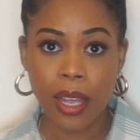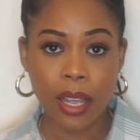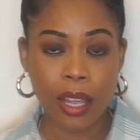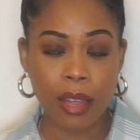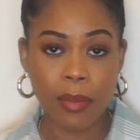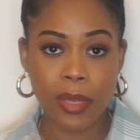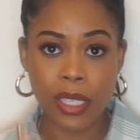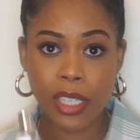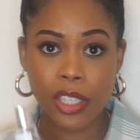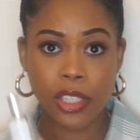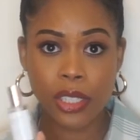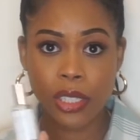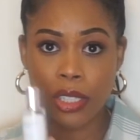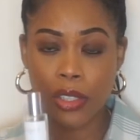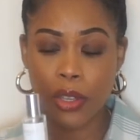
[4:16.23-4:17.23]
It's
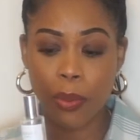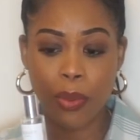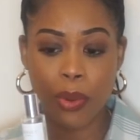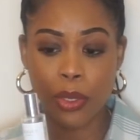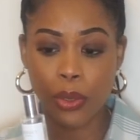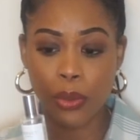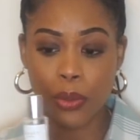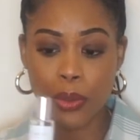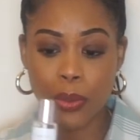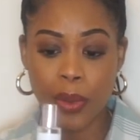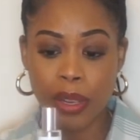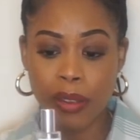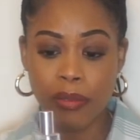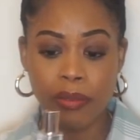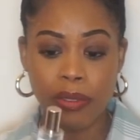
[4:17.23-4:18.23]
literally just a bottle
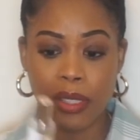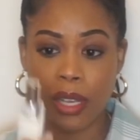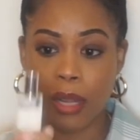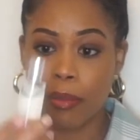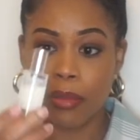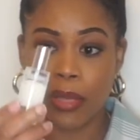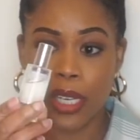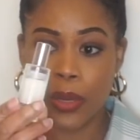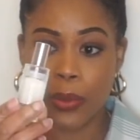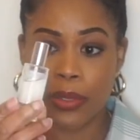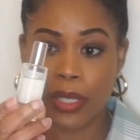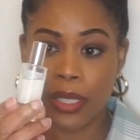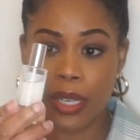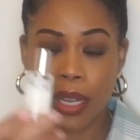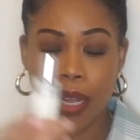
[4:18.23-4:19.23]
with some liquid
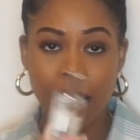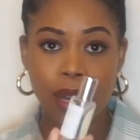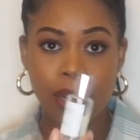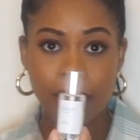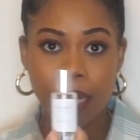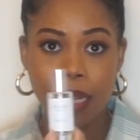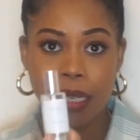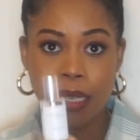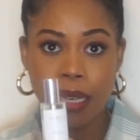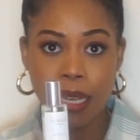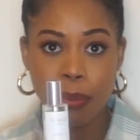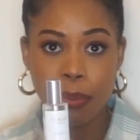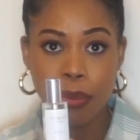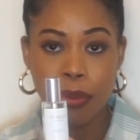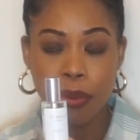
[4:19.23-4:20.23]
in it and a
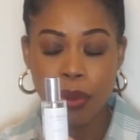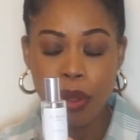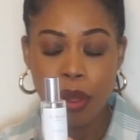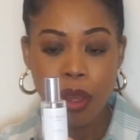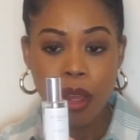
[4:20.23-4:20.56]
label